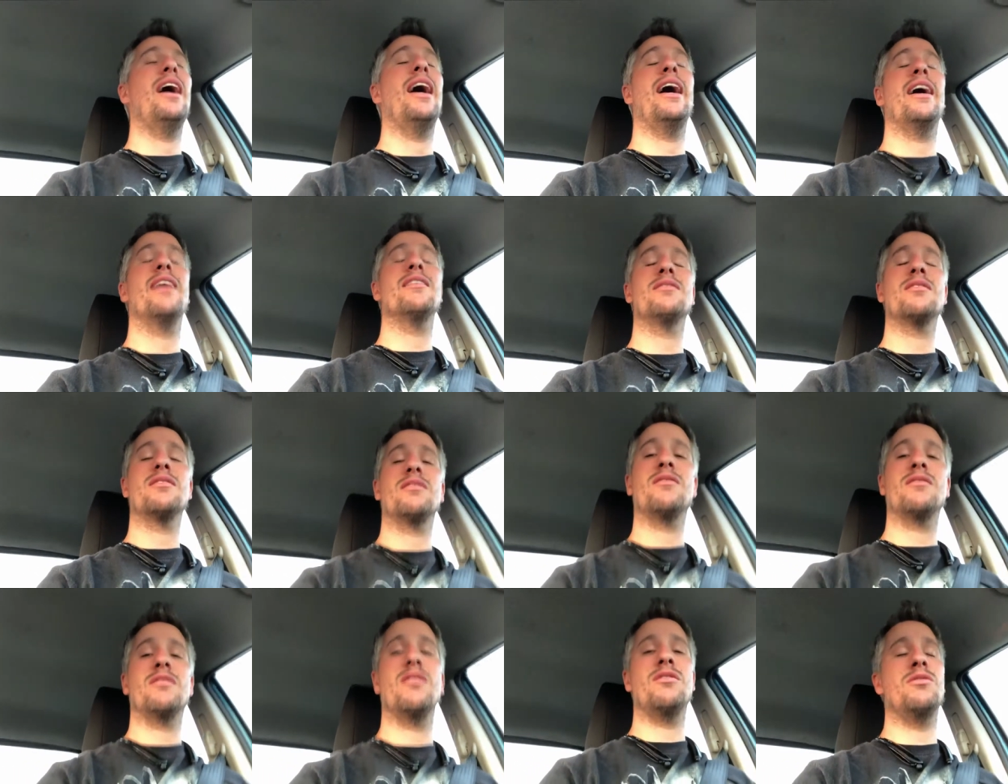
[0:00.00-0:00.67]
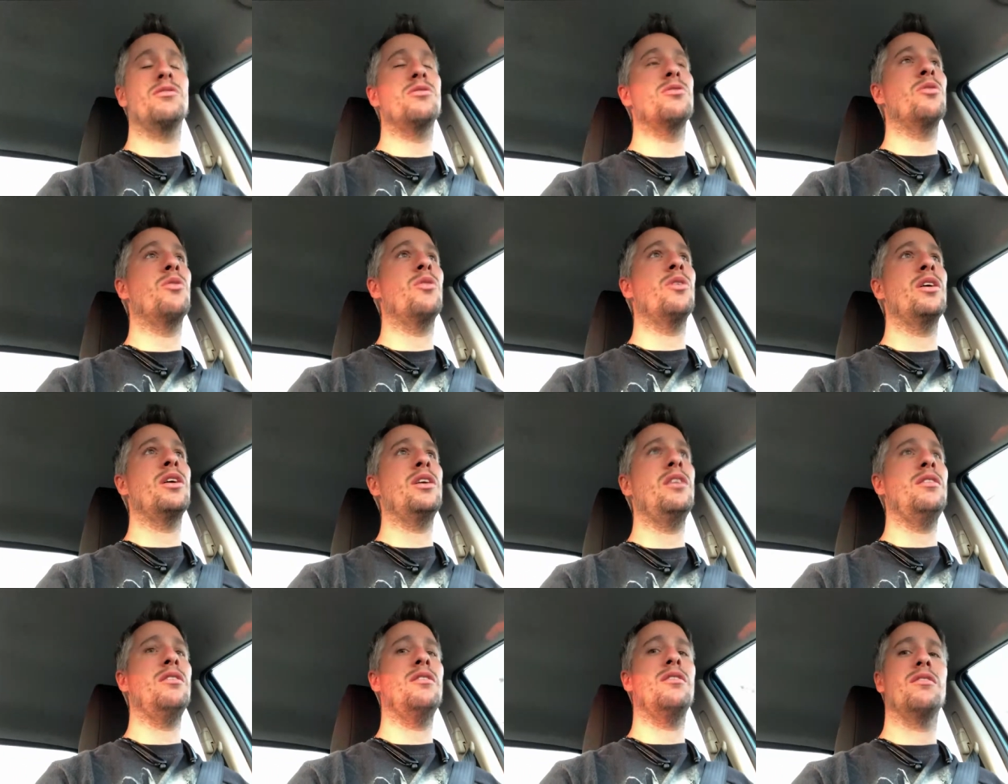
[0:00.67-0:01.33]
ask to
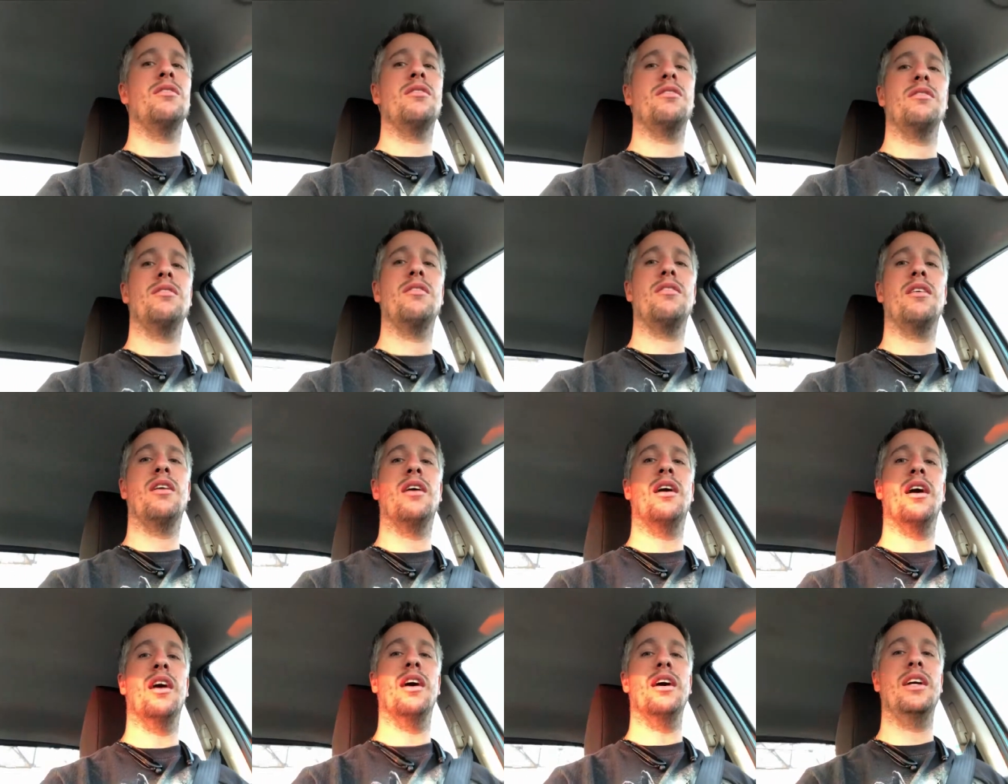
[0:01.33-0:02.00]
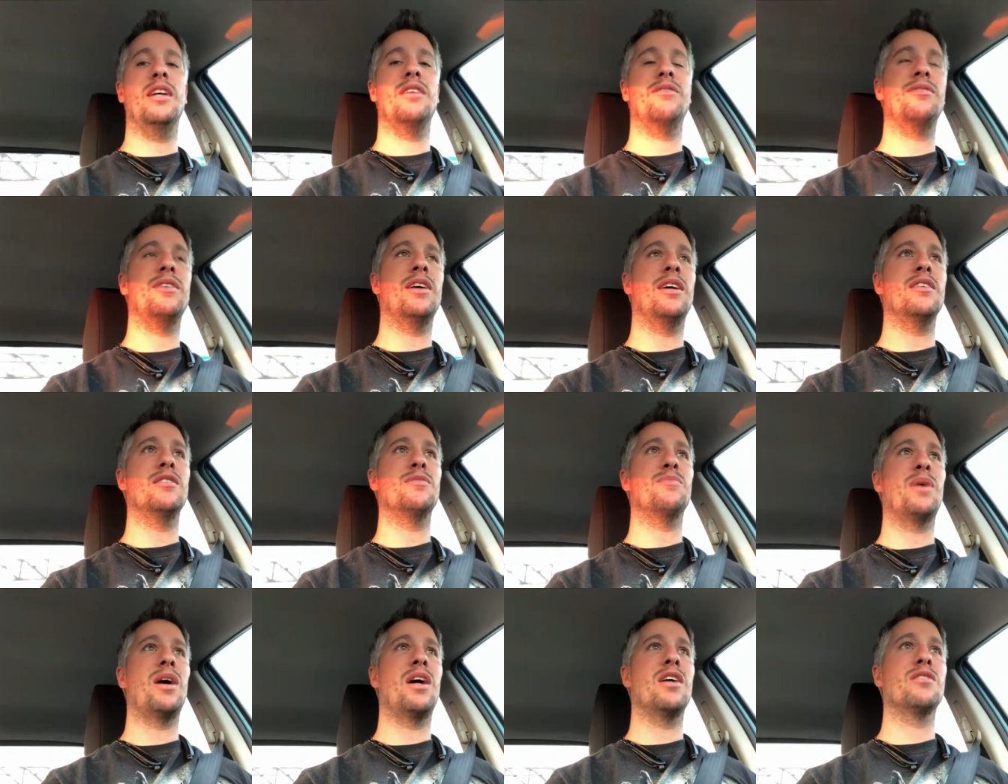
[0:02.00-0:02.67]
join uh, if that
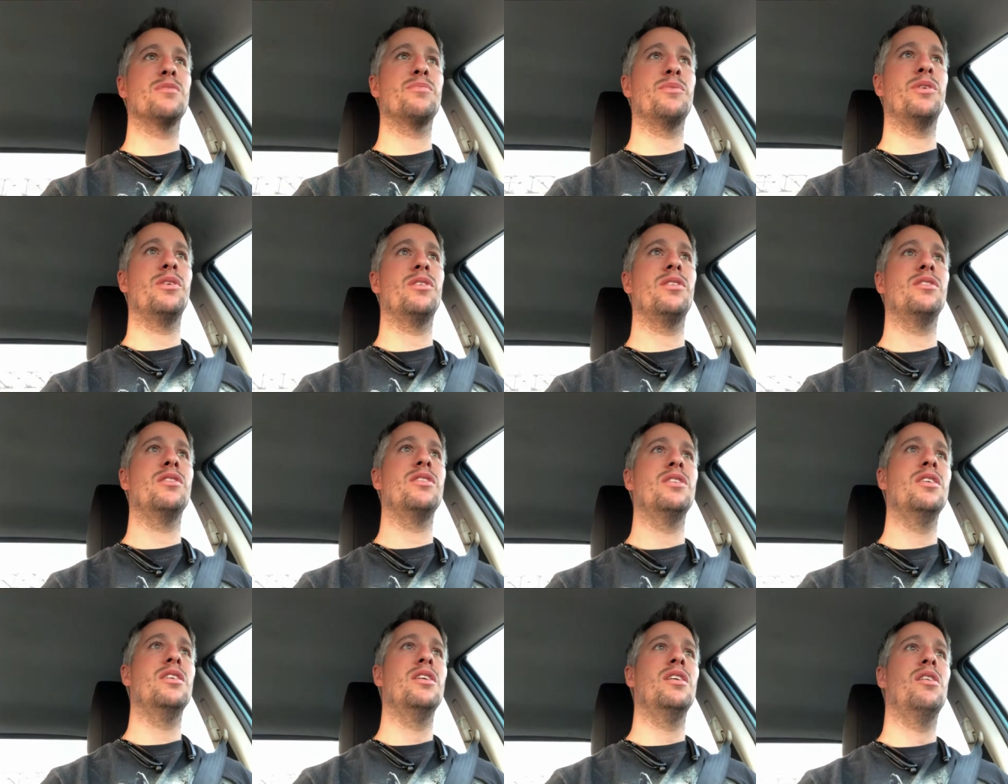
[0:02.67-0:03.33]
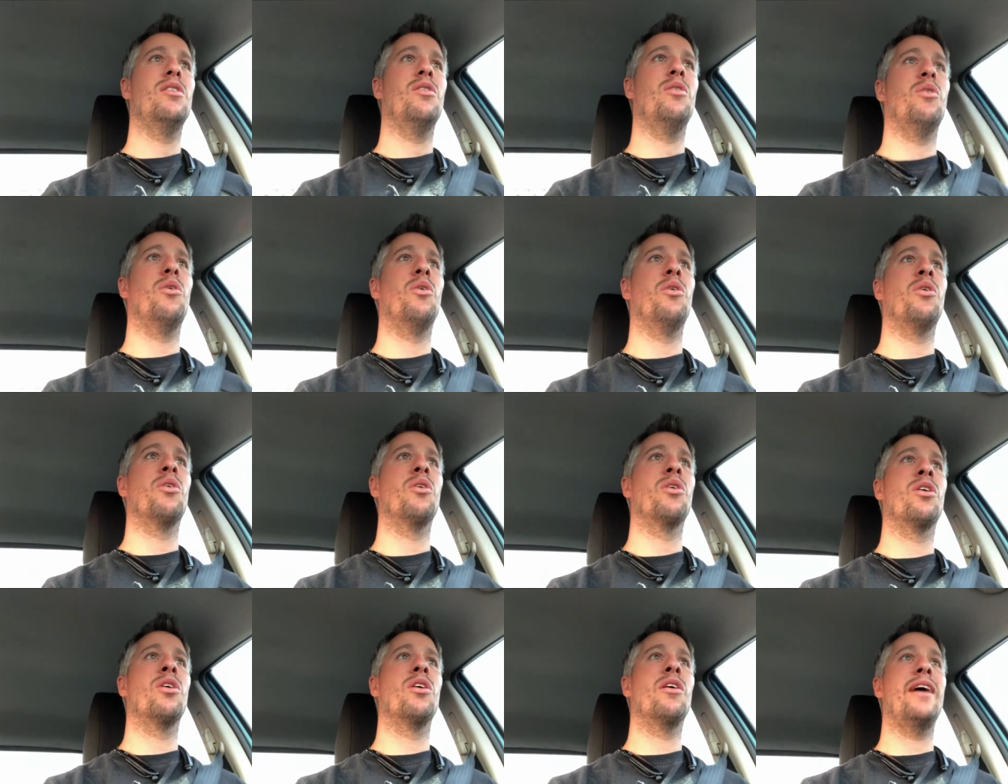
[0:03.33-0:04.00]
is possible,
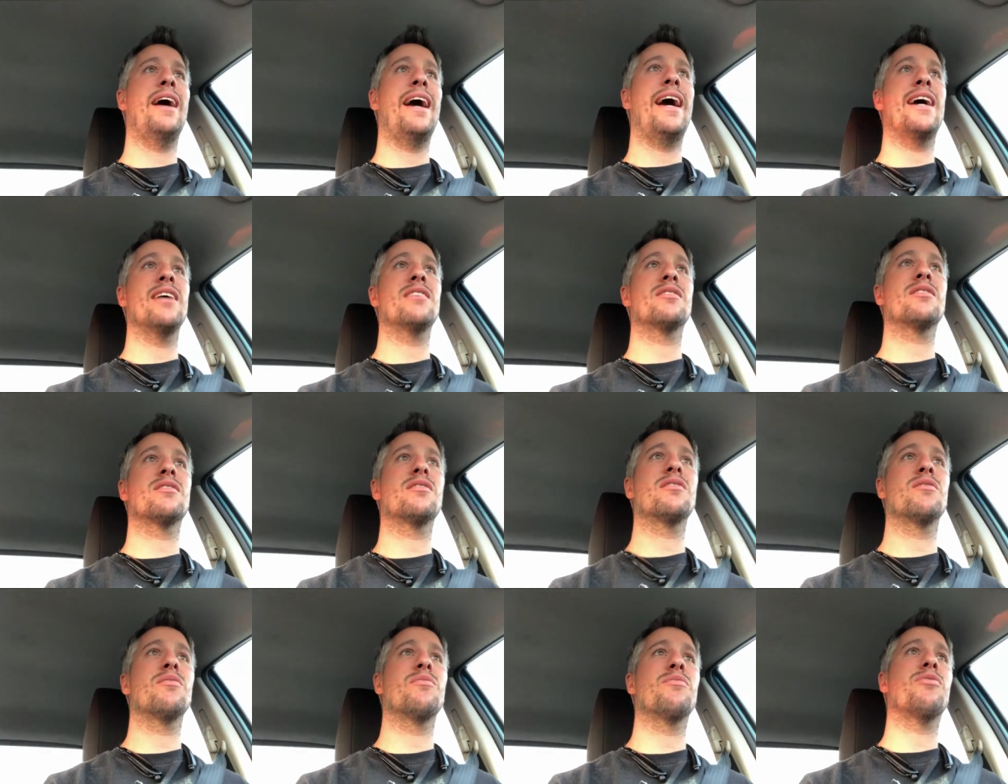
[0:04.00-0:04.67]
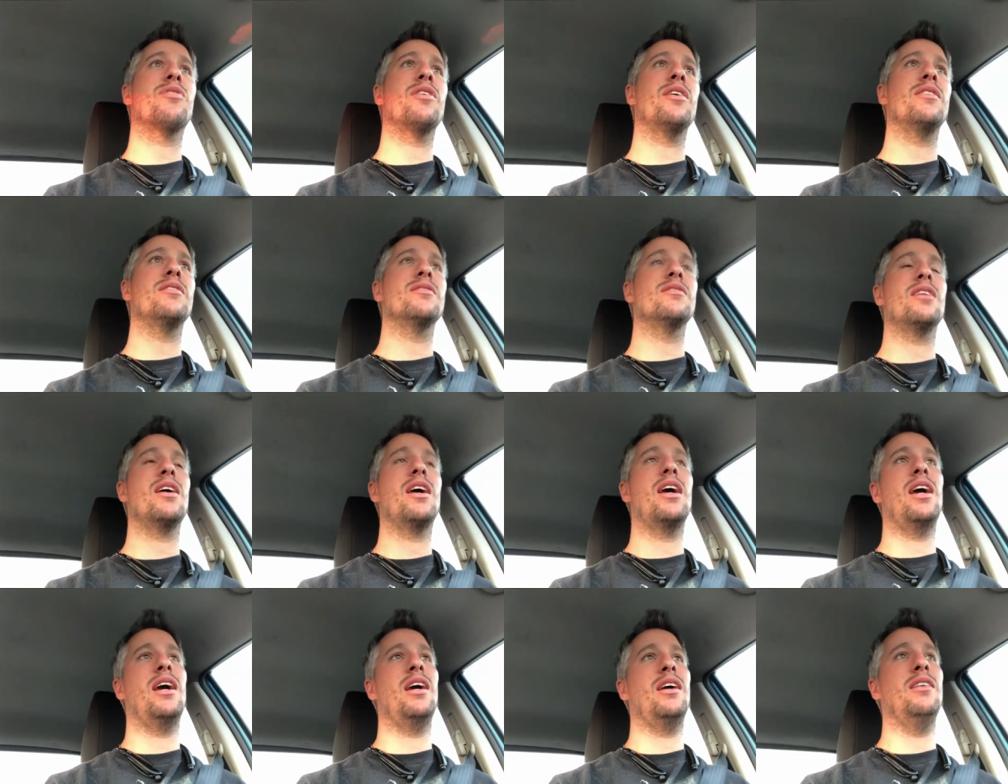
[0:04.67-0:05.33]
or ask some friends,
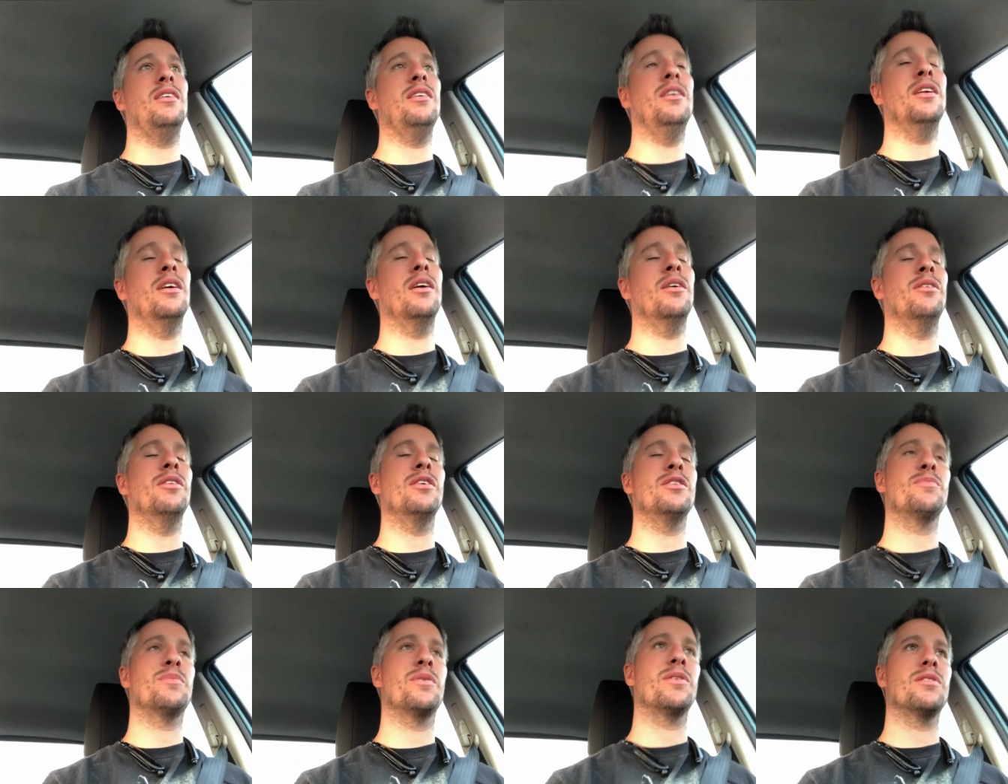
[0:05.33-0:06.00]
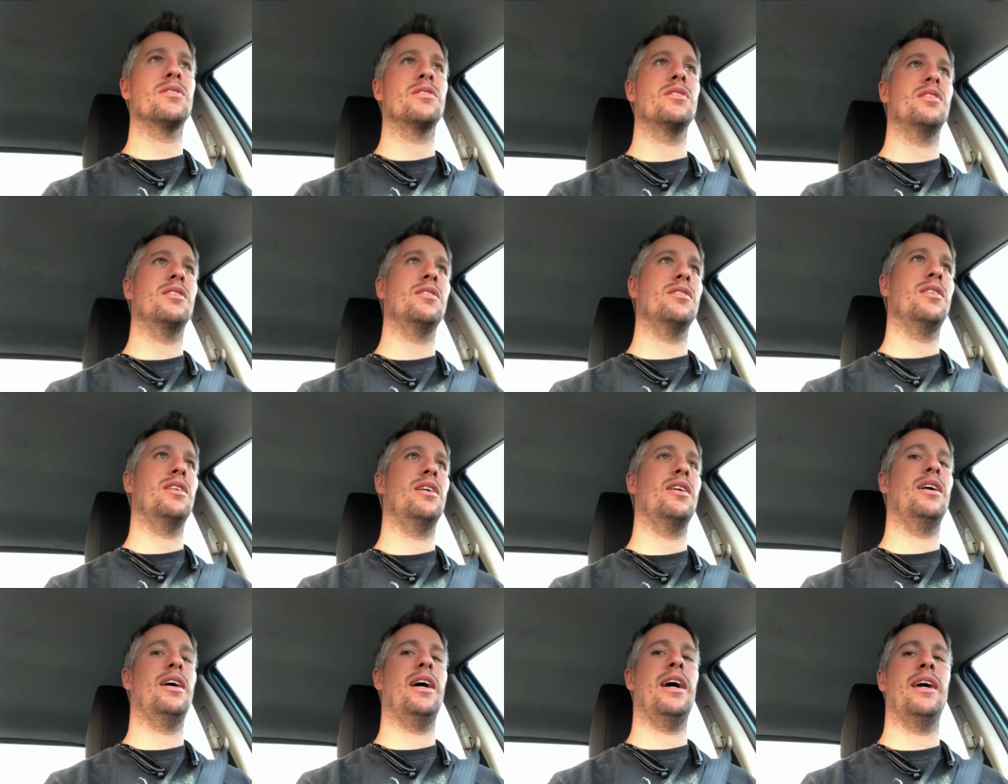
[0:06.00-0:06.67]
hey, you know, this person
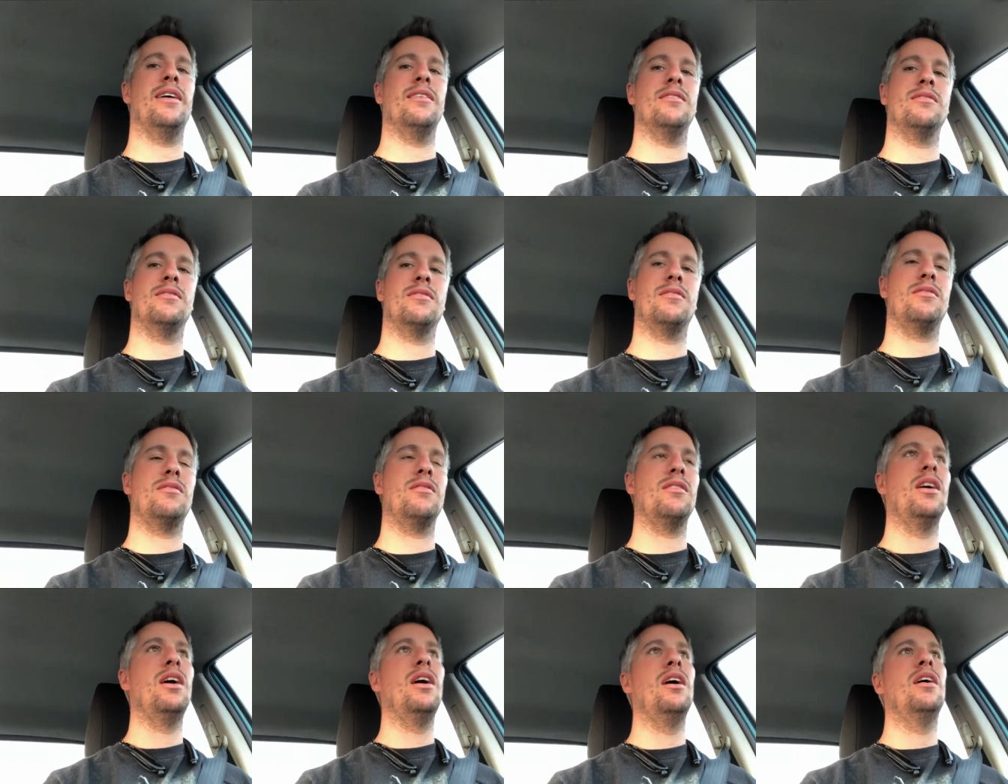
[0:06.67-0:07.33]
has,